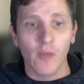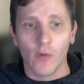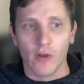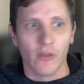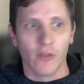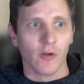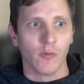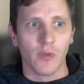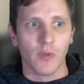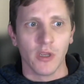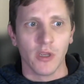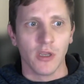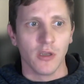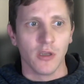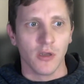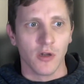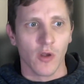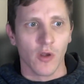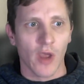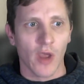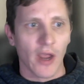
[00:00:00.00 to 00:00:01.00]
whether it
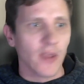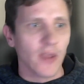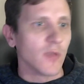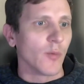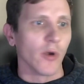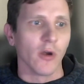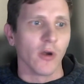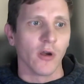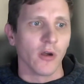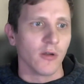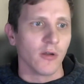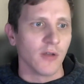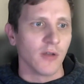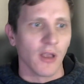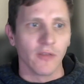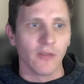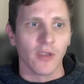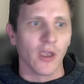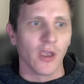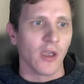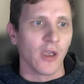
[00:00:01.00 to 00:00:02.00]
be Iceberg,
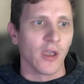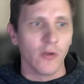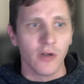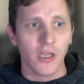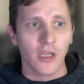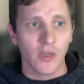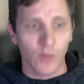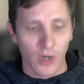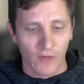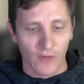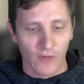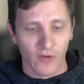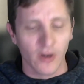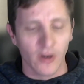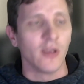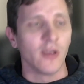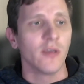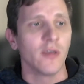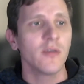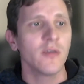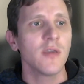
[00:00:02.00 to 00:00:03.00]
Delta, Hoodie, whatever it
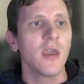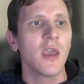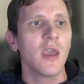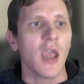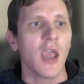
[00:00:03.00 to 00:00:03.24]
is,